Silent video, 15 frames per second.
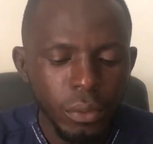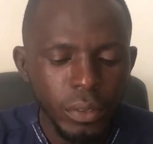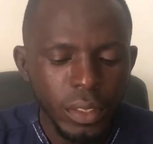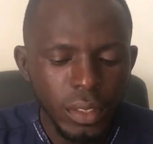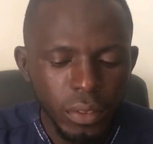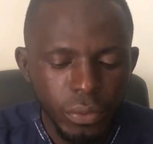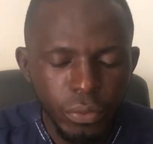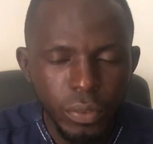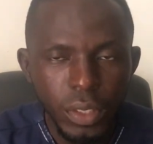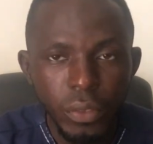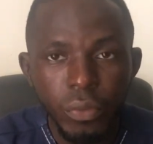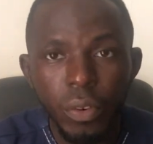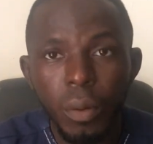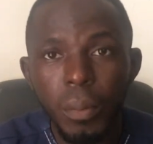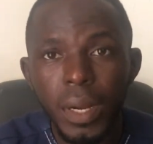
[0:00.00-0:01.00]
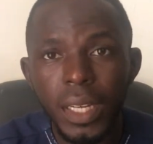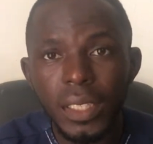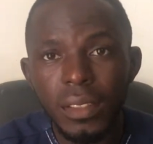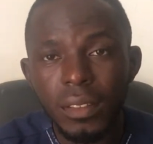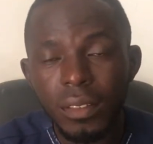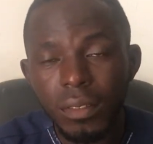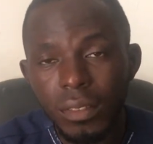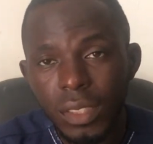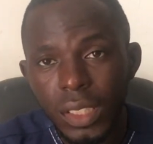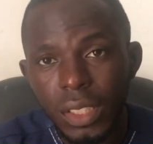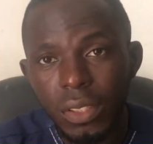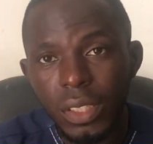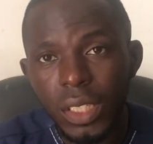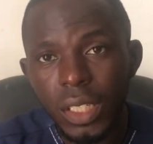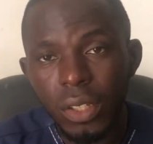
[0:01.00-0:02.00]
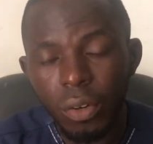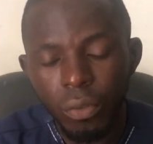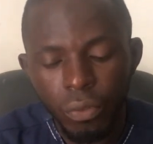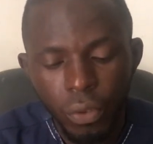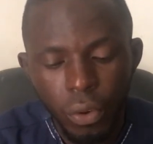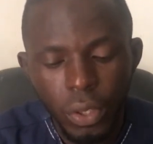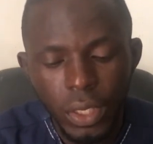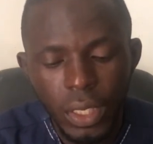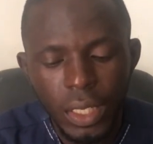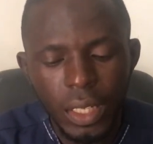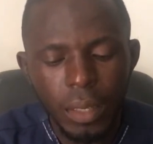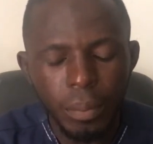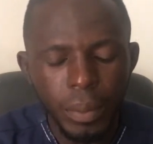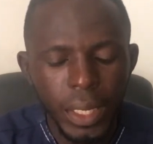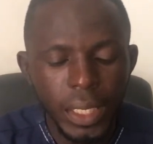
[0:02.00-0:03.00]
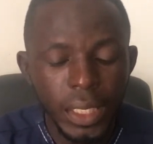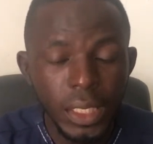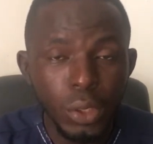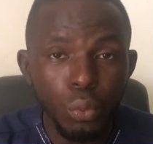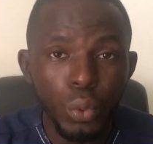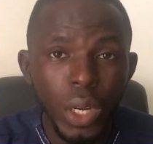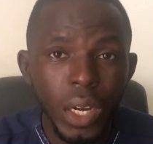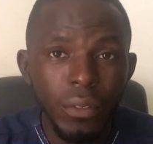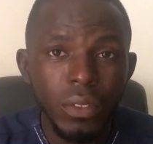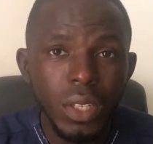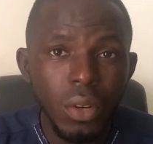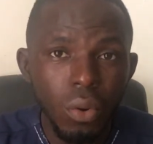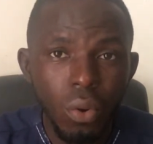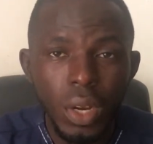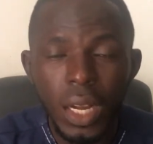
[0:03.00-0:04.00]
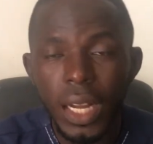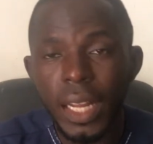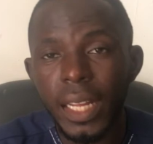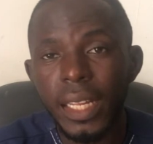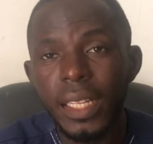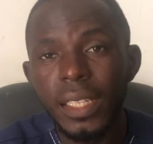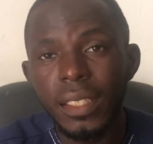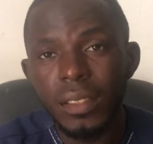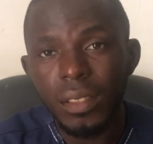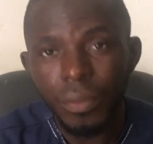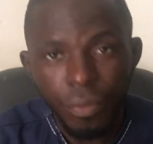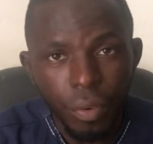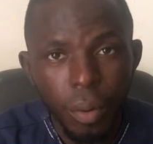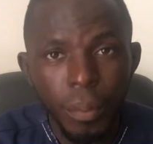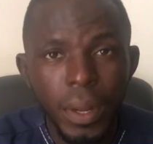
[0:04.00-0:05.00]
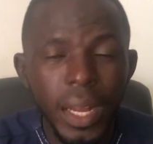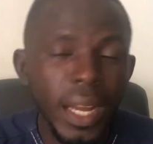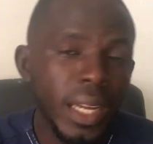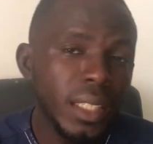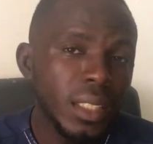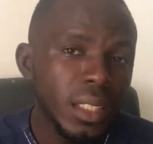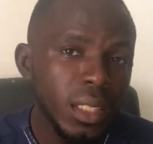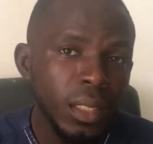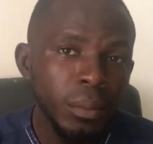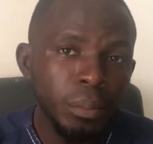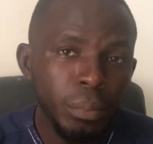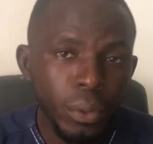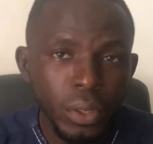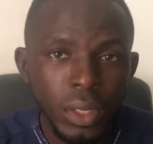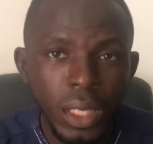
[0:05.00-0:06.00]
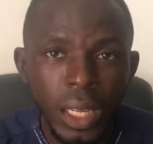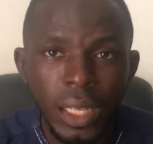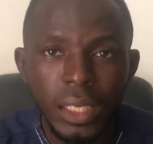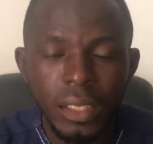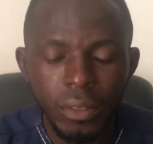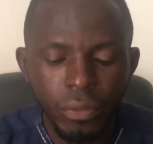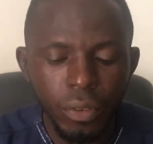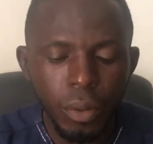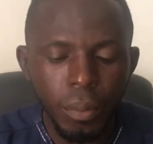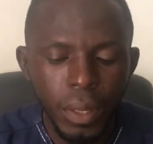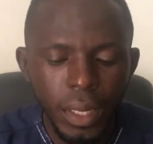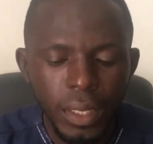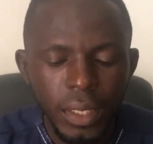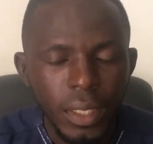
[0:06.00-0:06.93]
The former is 300 or 400 naira per kg. We have the local deformer and imported deformer.